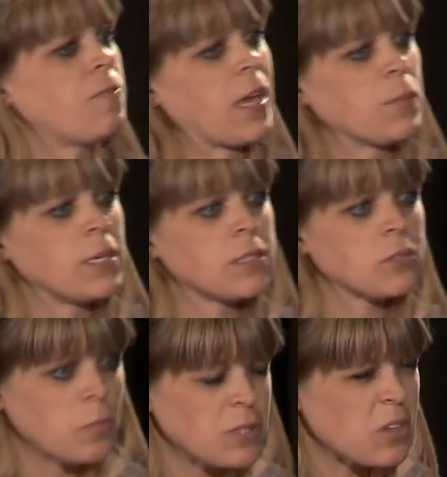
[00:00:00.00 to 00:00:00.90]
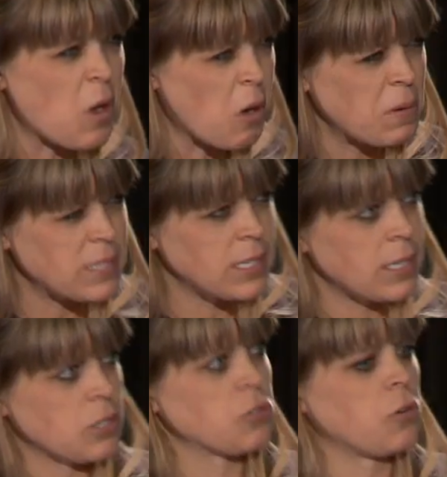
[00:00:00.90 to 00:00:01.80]
families is almost always the
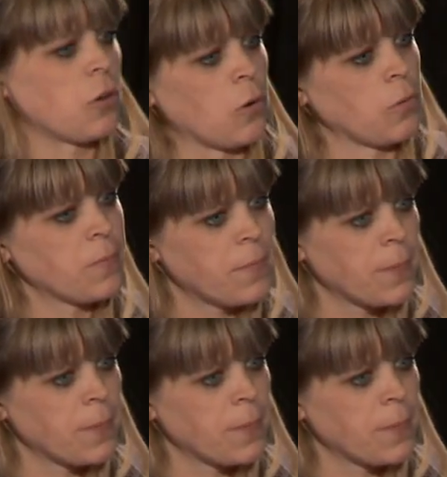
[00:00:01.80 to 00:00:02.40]
initial goal.